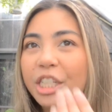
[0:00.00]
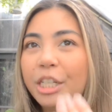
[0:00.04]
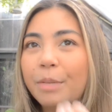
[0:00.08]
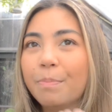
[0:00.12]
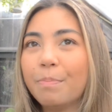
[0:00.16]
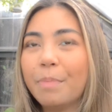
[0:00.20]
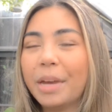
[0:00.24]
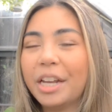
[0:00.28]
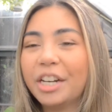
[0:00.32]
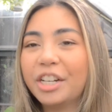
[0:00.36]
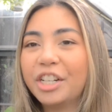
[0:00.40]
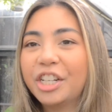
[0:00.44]

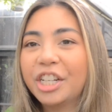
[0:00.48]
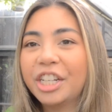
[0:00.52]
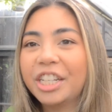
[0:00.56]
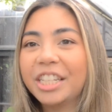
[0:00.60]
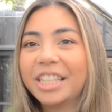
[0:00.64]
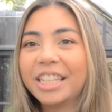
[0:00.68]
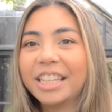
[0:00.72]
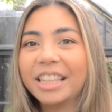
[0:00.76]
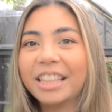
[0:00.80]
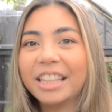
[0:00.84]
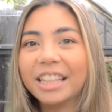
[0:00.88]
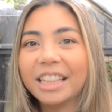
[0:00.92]
dimension
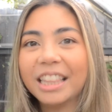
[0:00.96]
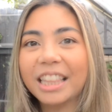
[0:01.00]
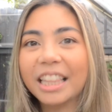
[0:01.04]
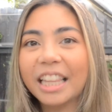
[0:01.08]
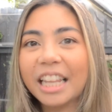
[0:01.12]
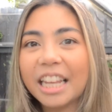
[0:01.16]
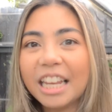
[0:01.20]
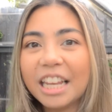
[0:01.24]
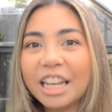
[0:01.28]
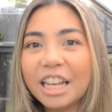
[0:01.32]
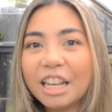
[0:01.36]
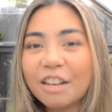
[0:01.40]
to the
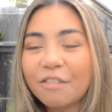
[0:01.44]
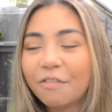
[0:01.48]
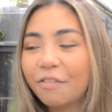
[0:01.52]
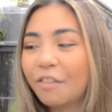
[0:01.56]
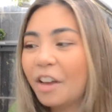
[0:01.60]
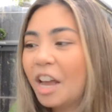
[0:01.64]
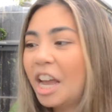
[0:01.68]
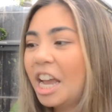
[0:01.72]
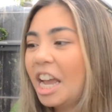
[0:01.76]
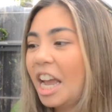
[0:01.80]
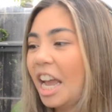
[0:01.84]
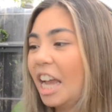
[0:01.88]
leaf.
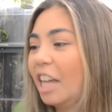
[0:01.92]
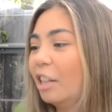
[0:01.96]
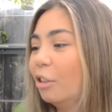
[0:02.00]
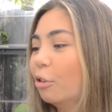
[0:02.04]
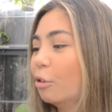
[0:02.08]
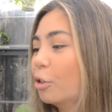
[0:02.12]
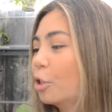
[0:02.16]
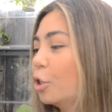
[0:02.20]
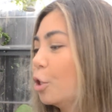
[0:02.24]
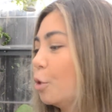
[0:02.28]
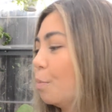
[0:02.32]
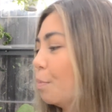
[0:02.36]
It
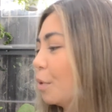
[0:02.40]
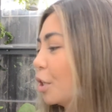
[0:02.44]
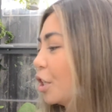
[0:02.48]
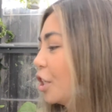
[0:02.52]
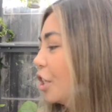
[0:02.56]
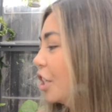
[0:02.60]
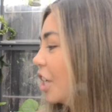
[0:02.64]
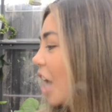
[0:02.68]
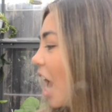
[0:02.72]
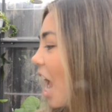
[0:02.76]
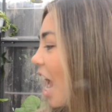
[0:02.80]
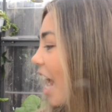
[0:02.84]
looks super
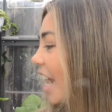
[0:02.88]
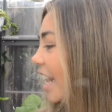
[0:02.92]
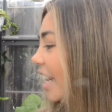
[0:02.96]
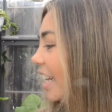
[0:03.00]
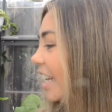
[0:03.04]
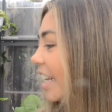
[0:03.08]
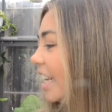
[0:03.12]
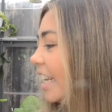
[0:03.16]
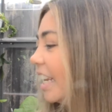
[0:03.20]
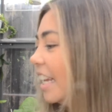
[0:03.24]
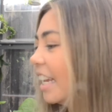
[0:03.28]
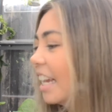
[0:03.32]

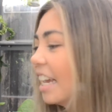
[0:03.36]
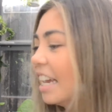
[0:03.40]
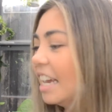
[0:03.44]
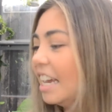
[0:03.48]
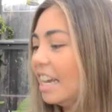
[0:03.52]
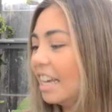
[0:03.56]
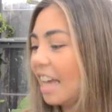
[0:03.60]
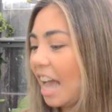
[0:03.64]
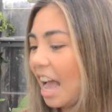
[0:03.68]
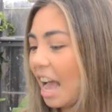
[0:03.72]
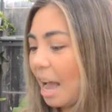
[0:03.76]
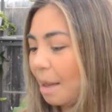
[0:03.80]
shiny.
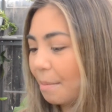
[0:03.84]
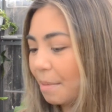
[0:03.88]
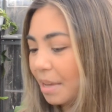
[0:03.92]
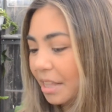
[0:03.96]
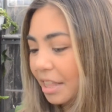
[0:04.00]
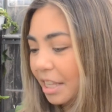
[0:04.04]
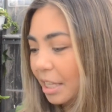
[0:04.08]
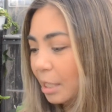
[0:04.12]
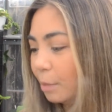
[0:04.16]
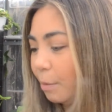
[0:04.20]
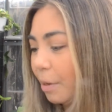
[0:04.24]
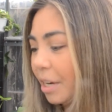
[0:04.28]

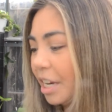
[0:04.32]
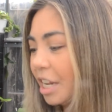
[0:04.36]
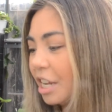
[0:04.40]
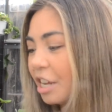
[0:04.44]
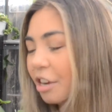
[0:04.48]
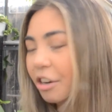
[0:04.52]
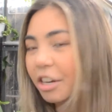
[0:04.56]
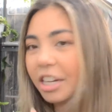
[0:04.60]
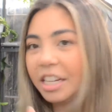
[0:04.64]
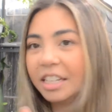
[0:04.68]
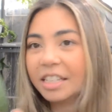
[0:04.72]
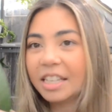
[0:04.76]
This one
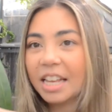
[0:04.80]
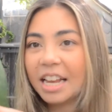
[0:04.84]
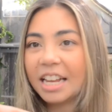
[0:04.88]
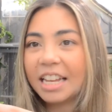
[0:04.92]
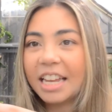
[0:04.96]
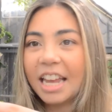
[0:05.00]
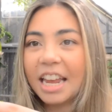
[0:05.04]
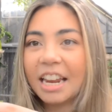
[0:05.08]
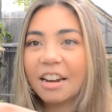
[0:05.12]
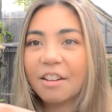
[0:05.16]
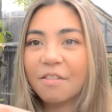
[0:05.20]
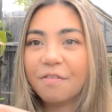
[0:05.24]
here is,
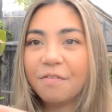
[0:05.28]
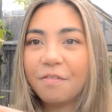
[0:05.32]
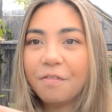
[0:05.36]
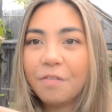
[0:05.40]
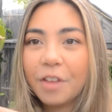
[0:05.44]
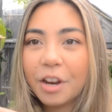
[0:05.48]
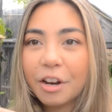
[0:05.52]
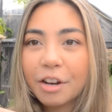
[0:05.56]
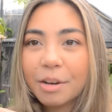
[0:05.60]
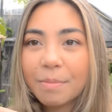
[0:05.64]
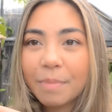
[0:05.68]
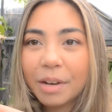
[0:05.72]
again,
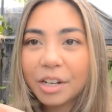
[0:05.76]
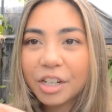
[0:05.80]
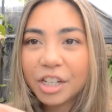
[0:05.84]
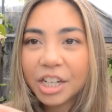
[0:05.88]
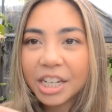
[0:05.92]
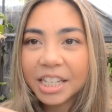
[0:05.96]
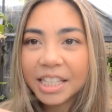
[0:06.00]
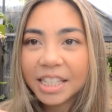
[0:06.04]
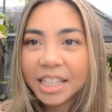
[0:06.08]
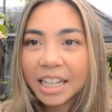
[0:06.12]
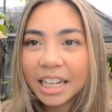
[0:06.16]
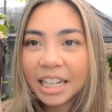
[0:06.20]
very much
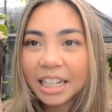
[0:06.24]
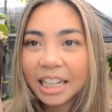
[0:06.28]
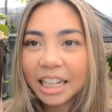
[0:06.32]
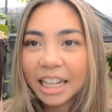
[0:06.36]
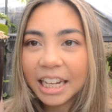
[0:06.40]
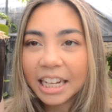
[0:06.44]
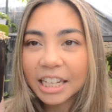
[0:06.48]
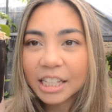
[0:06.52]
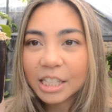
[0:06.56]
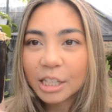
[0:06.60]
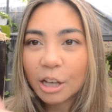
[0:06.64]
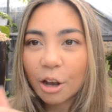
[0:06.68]
a
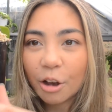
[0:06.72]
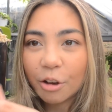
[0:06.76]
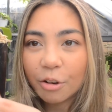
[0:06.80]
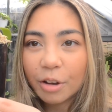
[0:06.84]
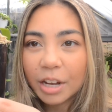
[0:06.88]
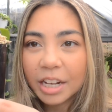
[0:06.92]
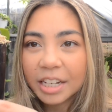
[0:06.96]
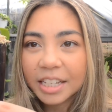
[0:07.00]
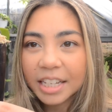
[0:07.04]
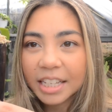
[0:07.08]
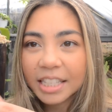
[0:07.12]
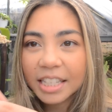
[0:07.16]
seedling, so
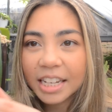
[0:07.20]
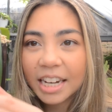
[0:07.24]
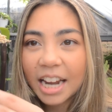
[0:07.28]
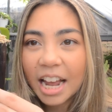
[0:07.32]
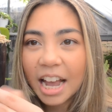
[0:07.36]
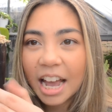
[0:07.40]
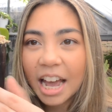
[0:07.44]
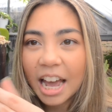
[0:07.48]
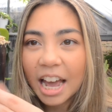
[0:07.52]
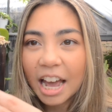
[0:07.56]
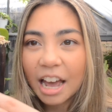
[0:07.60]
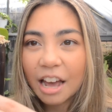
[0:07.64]
it doesn't
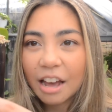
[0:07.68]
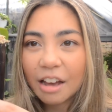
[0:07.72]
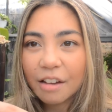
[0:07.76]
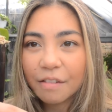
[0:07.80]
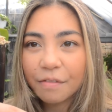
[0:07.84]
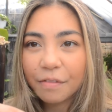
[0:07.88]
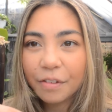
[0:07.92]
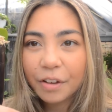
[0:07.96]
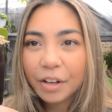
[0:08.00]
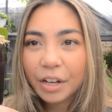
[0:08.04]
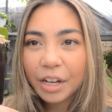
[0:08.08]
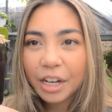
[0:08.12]

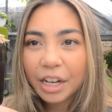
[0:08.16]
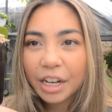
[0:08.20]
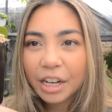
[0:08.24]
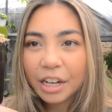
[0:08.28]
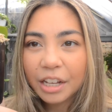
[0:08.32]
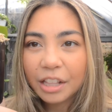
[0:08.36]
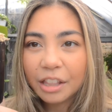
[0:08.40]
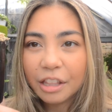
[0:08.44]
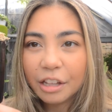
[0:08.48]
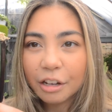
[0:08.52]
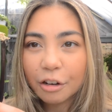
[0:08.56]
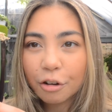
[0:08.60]
have
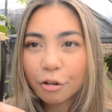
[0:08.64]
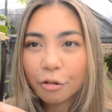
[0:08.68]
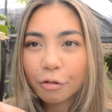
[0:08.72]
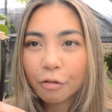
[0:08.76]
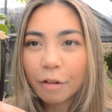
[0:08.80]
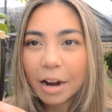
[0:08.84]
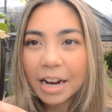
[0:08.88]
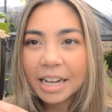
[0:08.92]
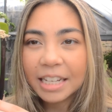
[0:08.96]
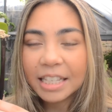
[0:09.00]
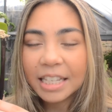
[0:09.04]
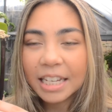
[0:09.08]
the
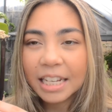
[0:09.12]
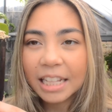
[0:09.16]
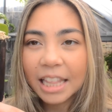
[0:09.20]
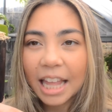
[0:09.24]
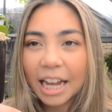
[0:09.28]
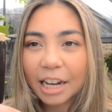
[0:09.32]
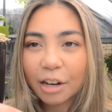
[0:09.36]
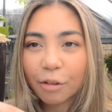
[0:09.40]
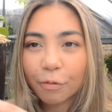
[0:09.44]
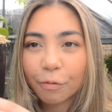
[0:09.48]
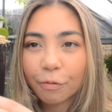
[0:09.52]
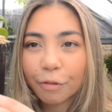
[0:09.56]
crazy
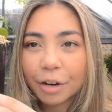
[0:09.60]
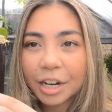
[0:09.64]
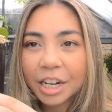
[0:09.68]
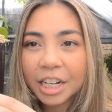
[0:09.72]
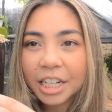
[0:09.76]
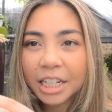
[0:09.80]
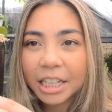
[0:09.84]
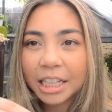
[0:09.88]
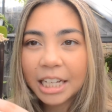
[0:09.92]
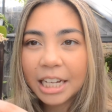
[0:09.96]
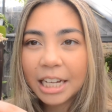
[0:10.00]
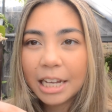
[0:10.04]
like
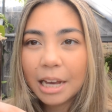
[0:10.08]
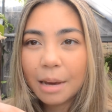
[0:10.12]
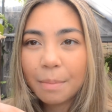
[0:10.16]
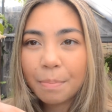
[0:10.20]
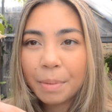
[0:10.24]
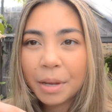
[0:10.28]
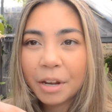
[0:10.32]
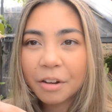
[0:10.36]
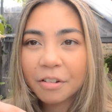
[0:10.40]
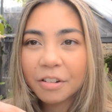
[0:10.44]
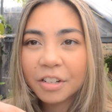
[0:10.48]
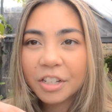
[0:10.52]
wrinkly
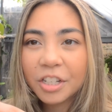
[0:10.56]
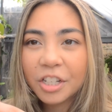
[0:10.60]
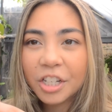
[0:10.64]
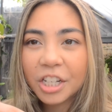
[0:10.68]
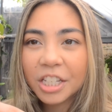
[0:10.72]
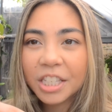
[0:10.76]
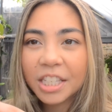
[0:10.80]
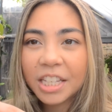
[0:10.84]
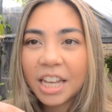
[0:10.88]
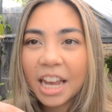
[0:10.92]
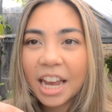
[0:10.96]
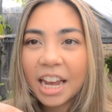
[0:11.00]
appearance
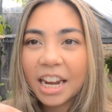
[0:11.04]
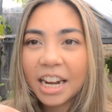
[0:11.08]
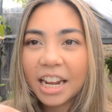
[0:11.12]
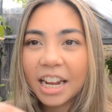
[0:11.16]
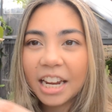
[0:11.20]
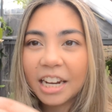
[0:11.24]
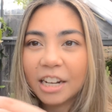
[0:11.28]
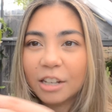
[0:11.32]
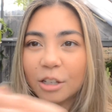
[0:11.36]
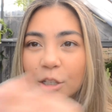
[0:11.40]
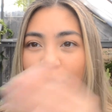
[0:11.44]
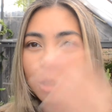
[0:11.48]
just yet.
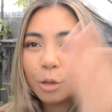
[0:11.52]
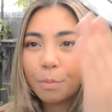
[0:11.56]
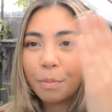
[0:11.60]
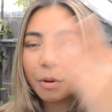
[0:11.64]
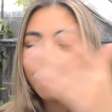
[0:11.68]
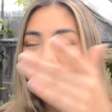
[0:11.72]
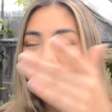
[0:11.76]
It is super